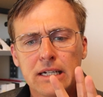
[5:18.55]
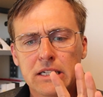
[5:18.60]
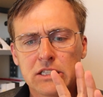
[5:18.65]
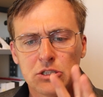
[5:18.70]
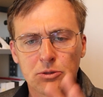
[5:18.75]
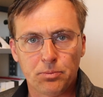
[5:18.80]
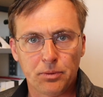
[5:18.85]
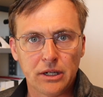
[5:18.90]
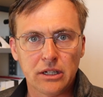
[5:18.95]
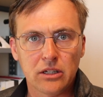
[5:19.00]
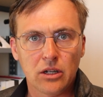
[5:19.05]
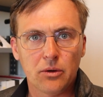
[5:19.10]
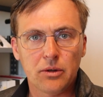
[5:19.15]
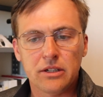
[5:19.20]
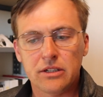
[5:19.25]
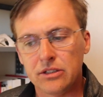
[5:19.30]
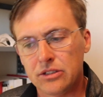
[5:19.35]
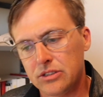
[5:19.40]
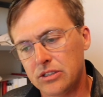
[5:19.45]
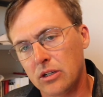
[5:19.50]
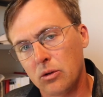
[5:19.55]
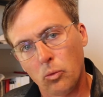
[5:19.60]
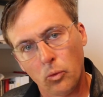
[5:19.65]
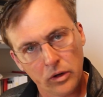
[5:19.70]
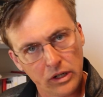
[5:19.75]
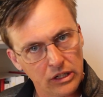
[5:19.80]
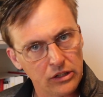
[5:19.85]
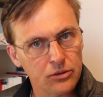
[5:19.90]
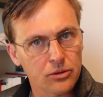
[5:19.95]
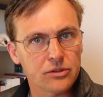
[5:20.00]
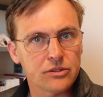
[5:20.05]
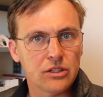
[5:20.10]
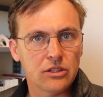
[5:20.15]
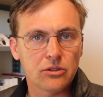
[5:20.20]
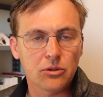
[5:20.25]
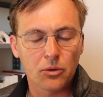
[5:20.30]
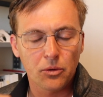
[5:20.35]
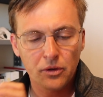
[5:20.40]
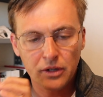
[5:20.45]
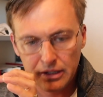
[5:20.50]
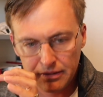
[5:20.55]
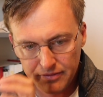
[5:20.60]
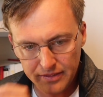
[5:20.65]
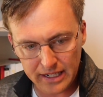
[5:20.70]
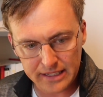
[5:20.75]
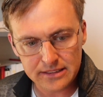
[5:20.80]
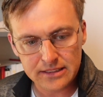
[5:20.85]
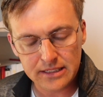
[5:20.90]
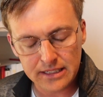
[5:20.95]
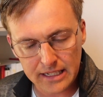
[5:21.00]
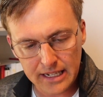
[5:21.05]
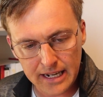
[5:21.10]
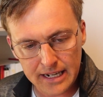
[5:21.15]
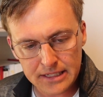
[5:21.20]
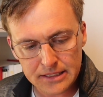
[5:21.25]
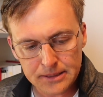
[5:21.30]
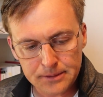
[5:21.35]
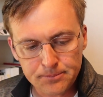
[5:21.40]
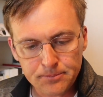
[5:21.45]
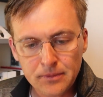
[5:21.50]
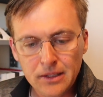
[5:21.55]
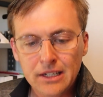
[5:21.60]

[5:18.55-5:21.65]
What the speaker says: spring-loaded to start working towards the door if that's the case.